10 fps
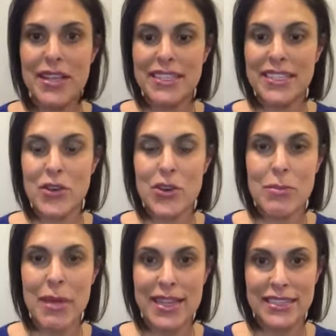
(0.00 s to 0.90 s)
but
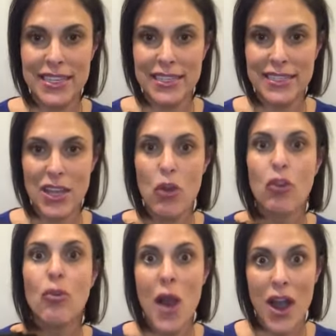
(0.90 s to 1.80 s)
silk bases
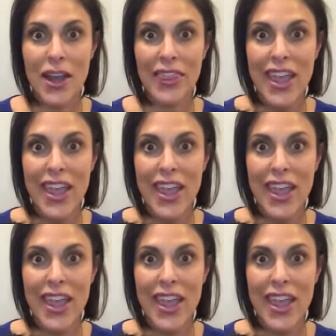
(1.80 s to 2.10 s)
rock.